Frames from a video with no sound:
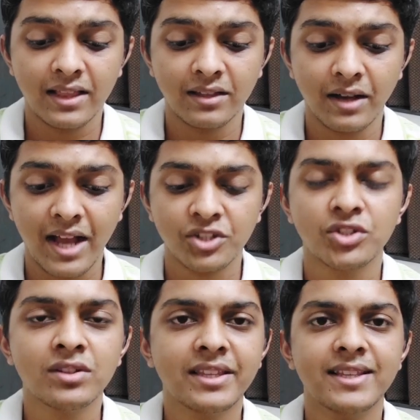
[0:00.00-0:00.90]
The
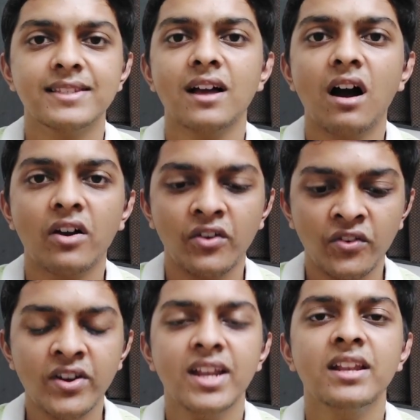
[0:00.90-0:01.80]
actual things are
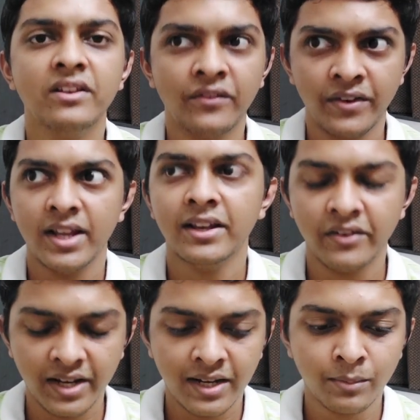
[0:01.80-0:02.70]
really
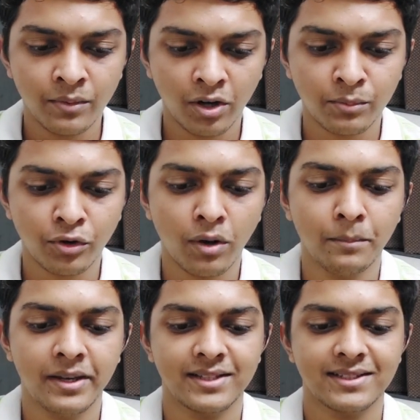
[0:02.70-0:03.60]
lot more
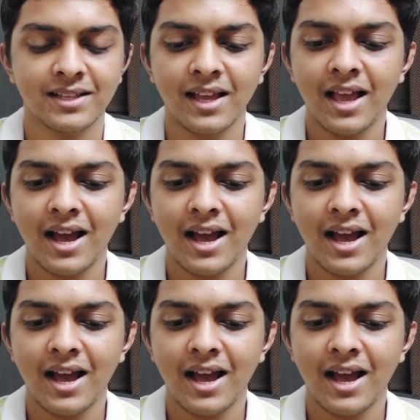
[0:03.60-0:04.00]
complex,